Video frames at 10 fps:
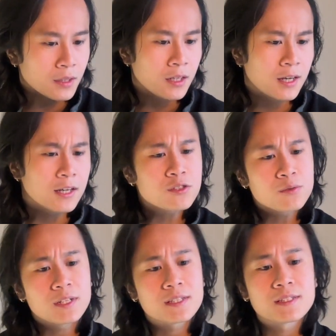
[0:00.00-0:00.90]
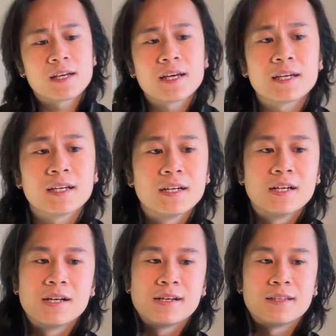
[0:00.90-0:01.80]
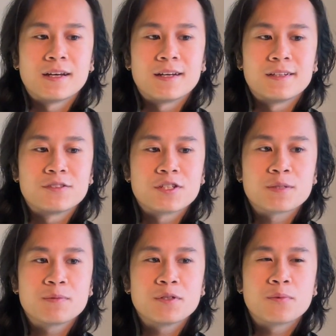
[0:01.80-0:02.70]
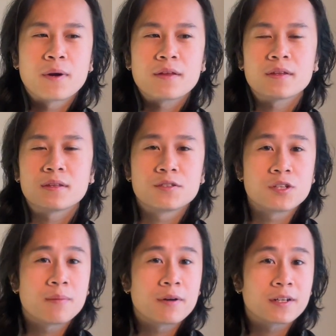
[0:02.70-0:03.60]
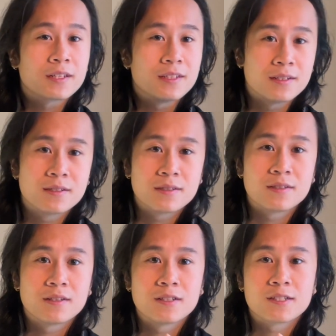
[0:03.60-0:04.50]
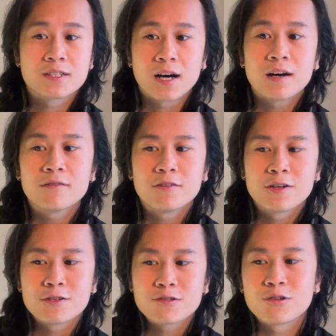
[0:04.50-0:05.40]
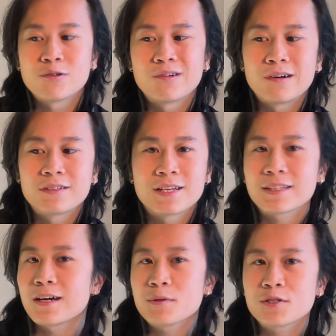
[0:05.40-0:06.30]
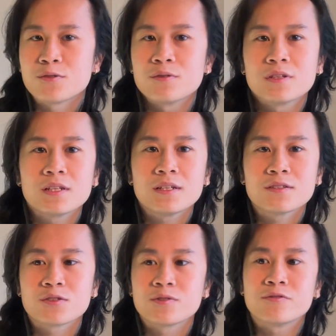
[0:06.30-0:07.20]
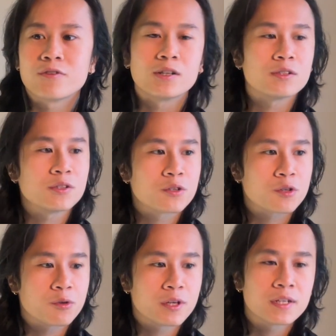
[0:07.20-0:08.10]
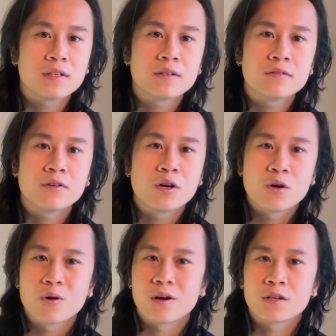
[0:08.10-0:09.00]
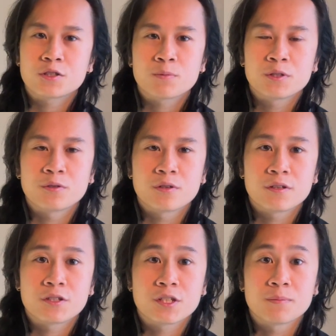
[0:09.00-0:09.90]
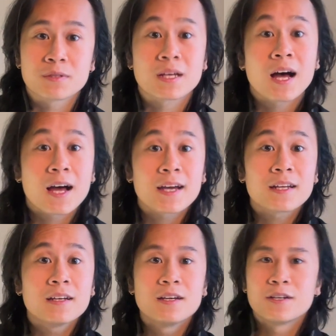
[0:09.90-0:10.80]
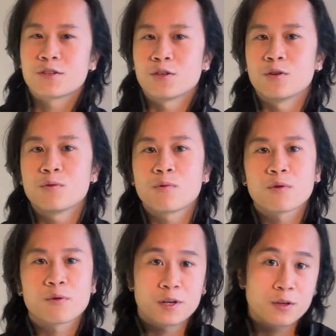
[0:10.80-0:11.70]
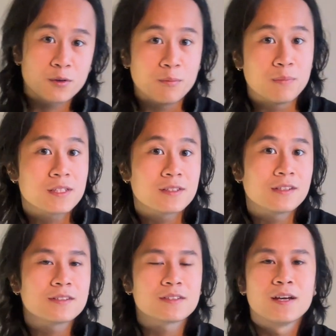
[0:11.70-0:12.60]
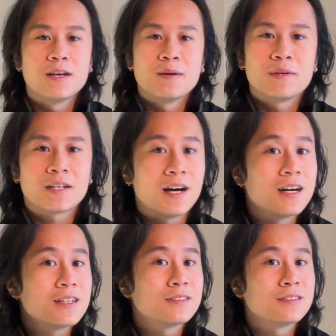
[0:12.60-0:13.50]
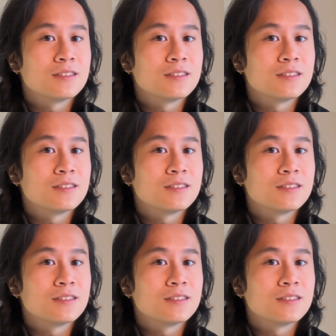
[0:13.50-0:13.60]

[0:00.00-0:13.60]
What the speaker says: I also want to say that just be aware that the job market is tough. So take the opportunity to follow your creative or entrepreneurship side, create your own business, because